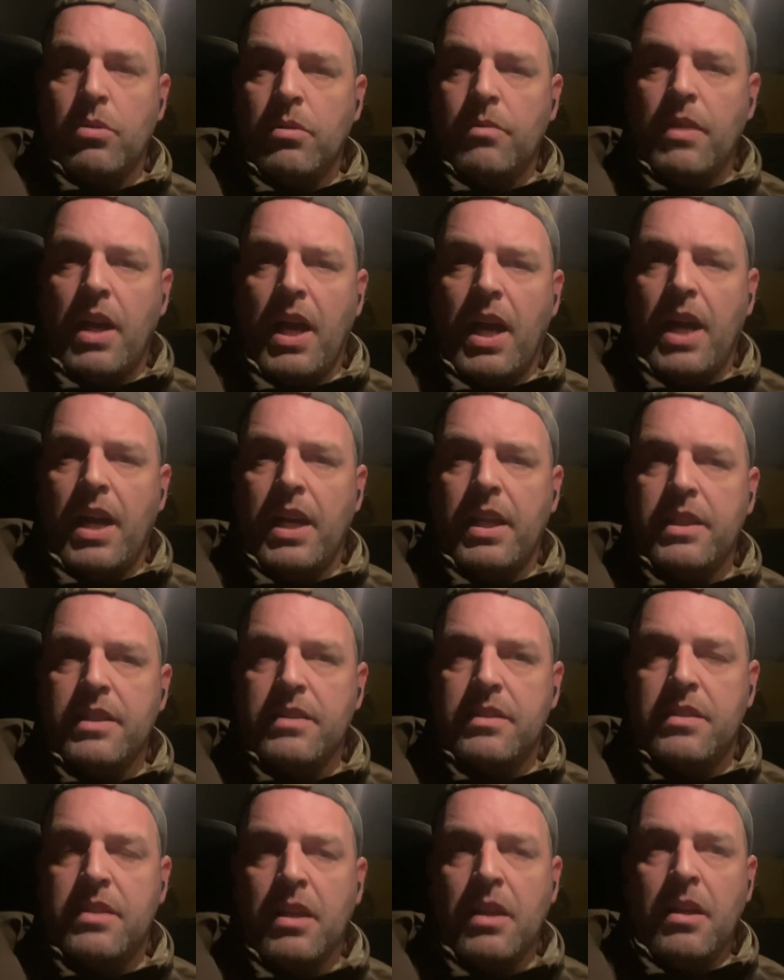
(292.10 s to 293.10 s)

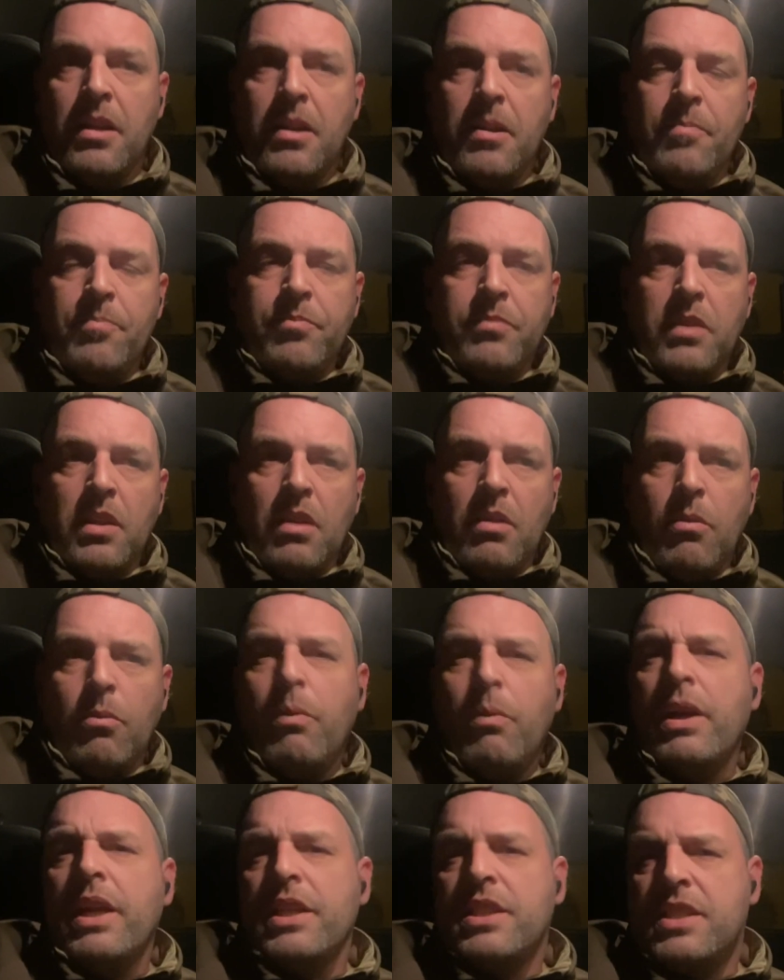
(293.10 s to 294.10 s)
and
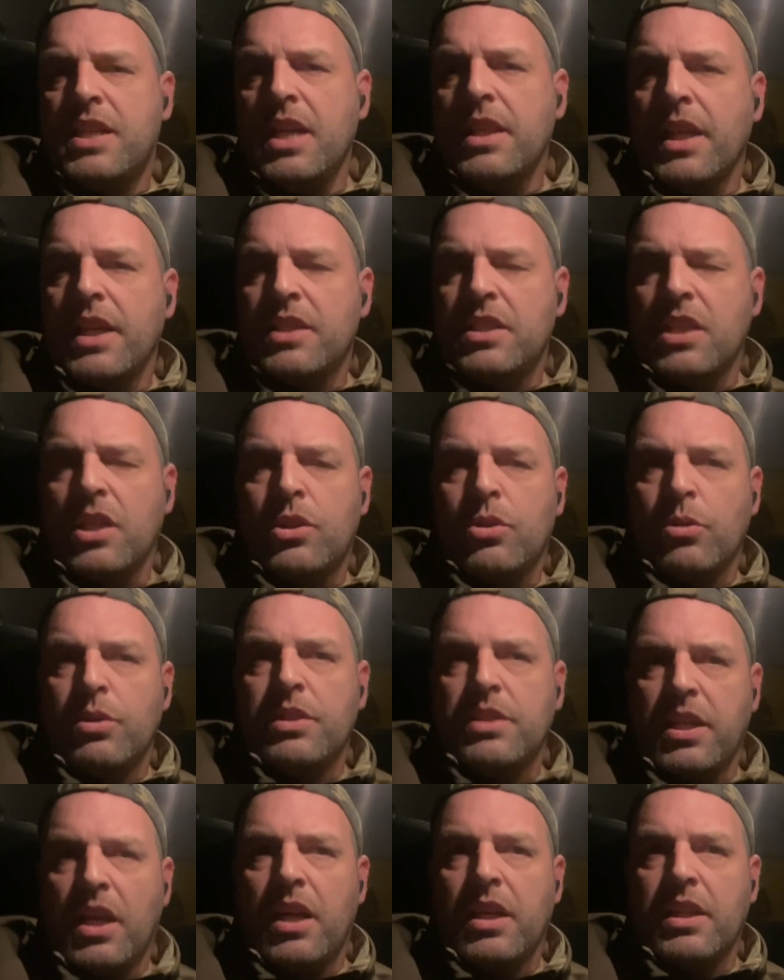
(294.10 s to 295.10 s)
when I say this, I don't
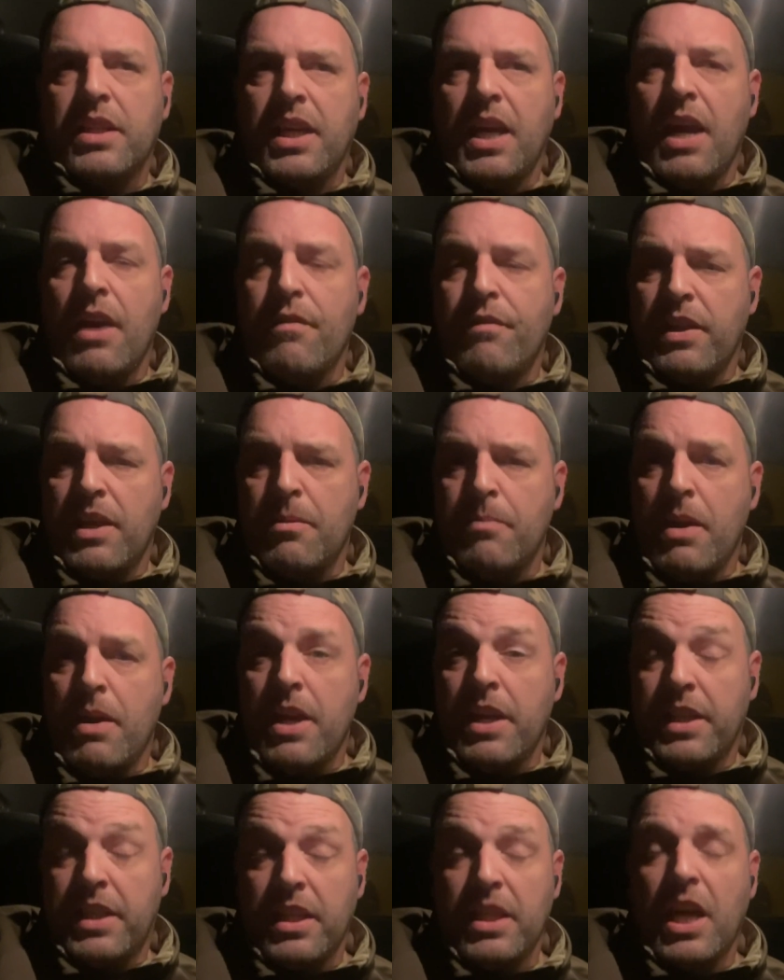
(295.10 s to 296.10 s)
target every
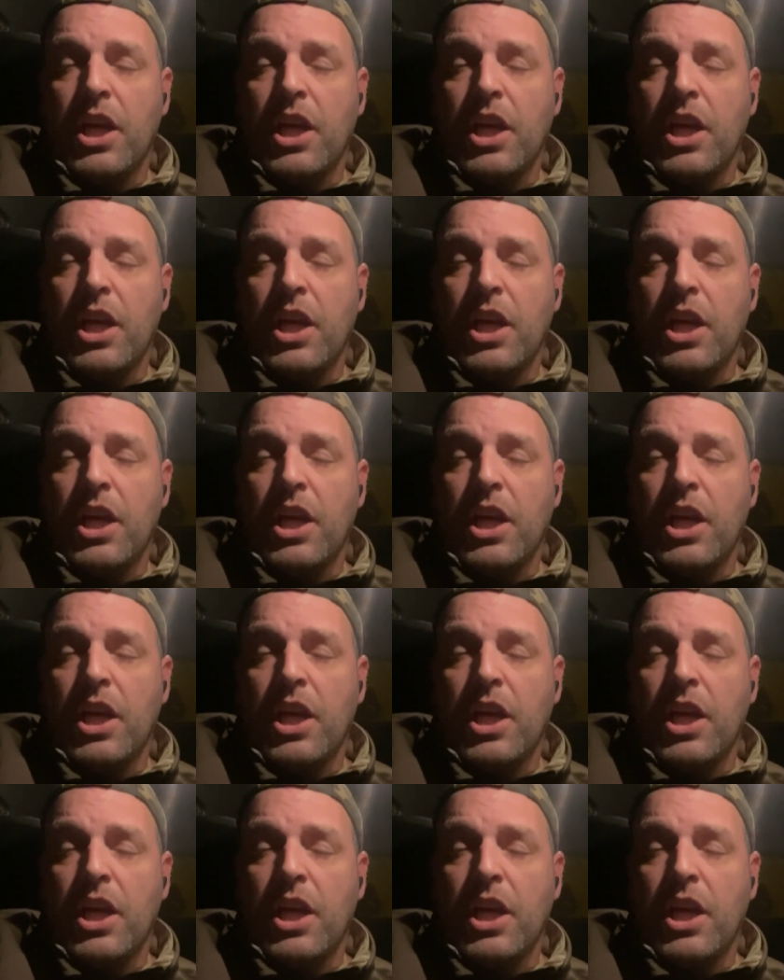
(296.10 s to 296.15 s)
American.